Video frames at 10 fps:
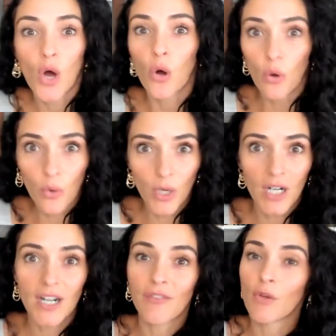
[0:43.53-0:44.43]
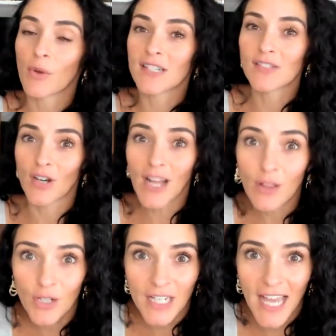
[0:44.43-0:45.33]
or if you want to start out
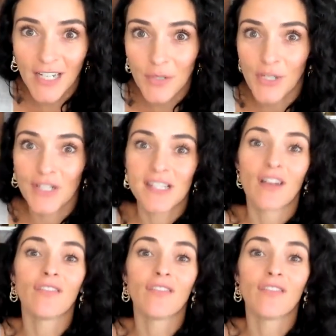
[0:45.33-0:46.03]
learning how to do it yourself